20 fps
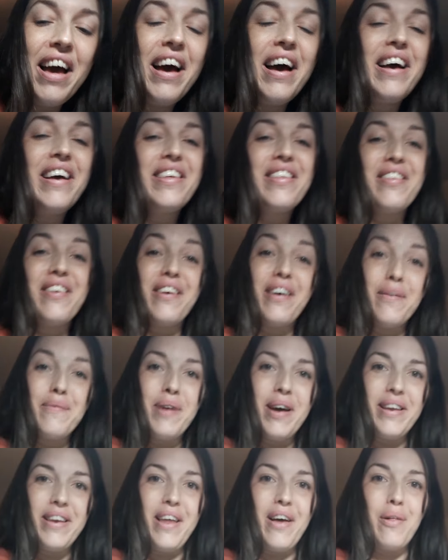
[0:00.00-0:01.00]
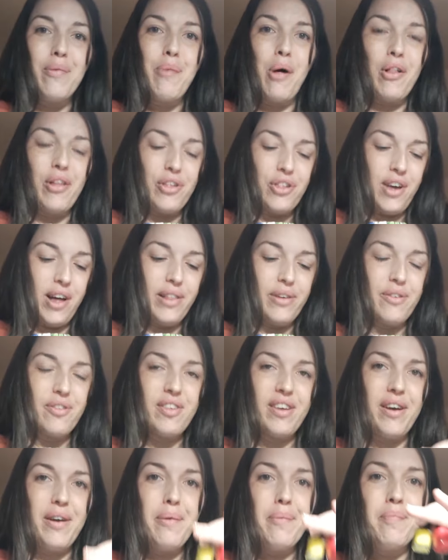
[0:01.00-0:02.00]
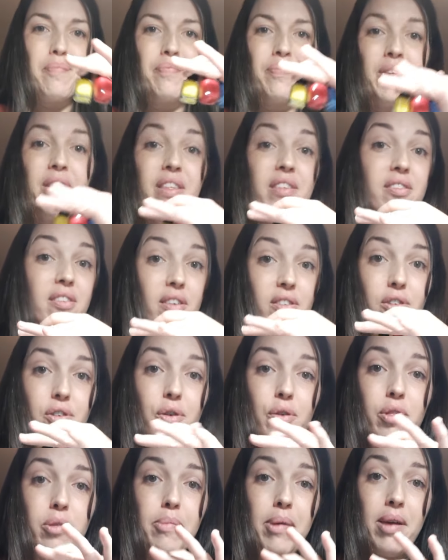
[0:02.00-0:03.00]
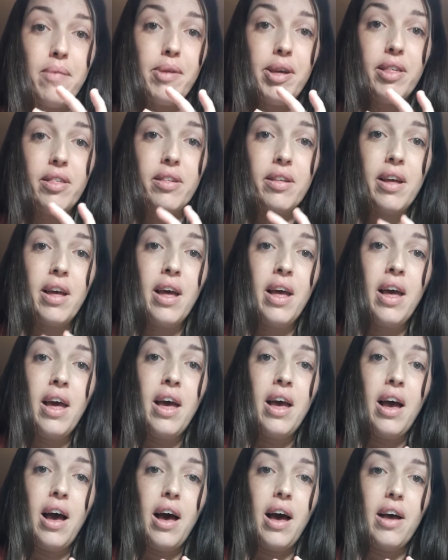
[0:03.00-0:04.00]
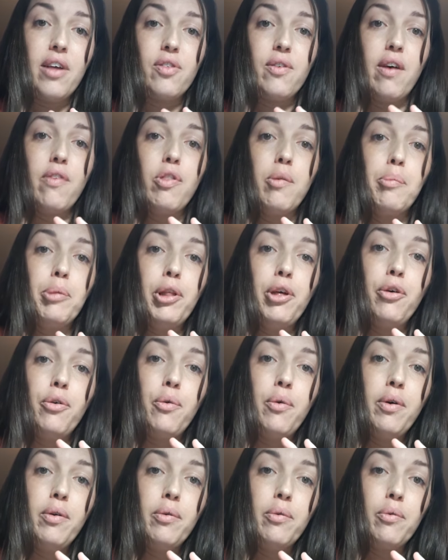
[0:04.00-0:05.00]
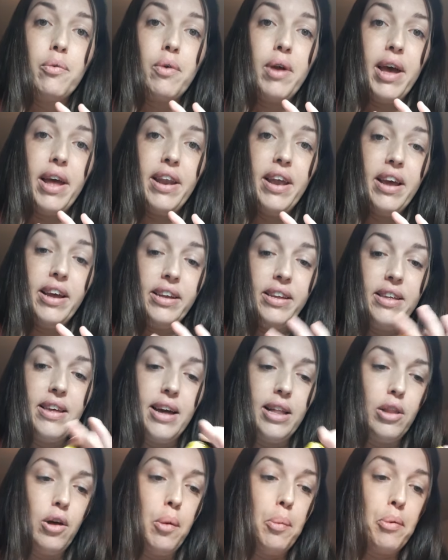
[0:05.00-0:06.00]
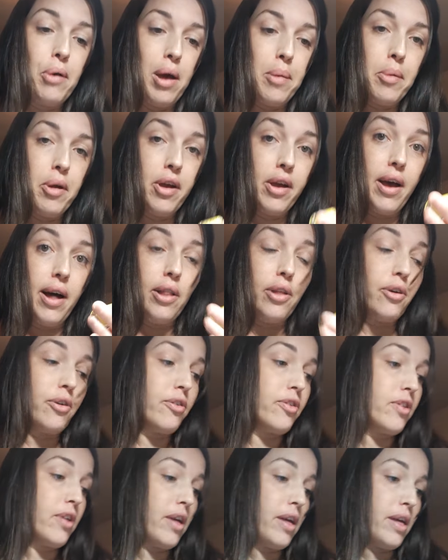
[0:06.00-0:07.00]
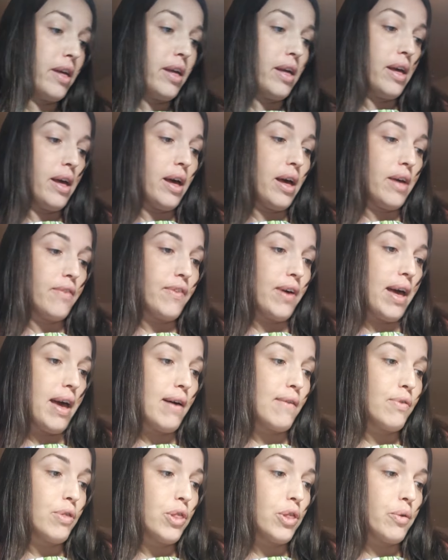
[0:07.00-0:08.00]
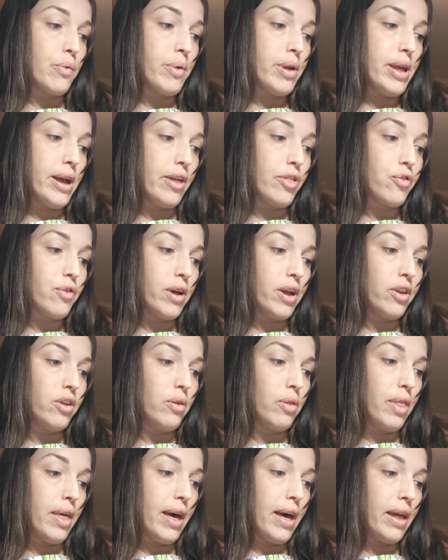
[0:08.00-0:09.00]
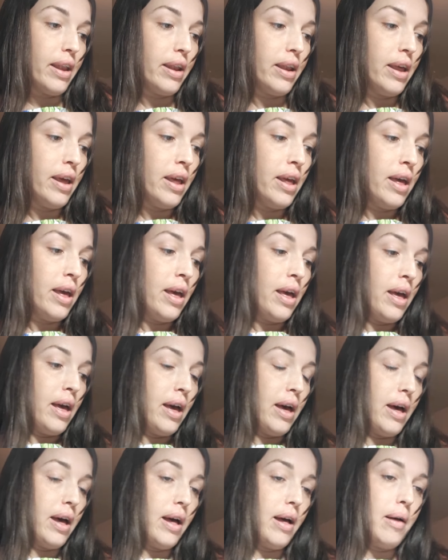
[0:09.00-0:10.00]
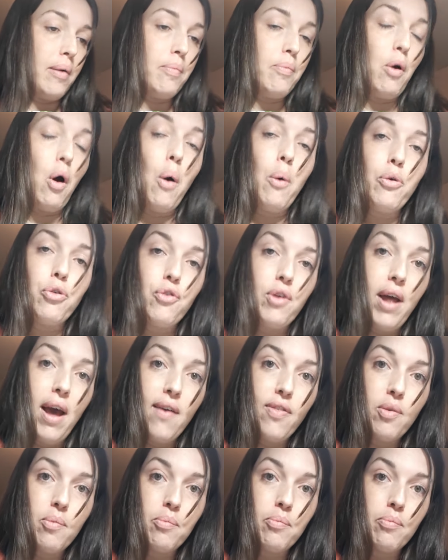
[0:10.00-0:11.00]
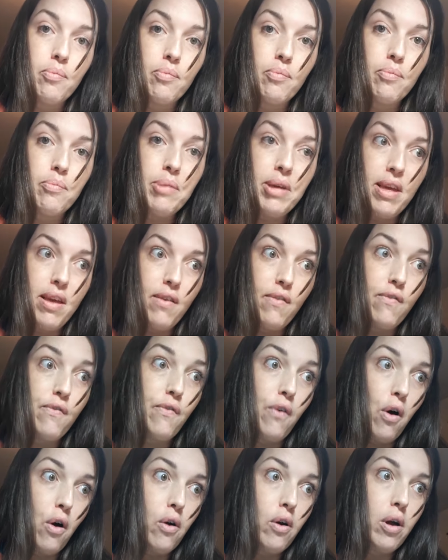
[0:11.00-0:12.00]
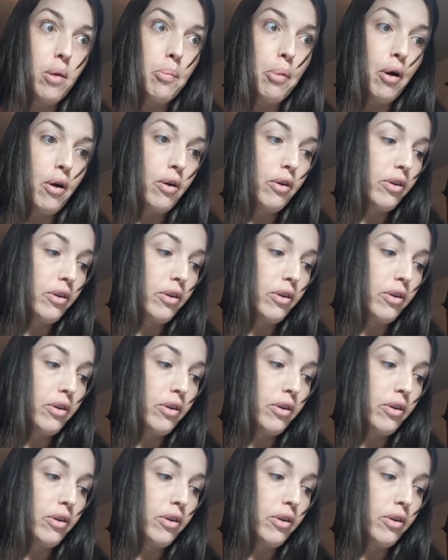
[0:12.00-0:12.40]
So I got my nail polish colors here. This doesn't hurt the babies. So I have the blue, red, yellow primary colors. If I have 3, I try to do that. Always try to have them be far apart.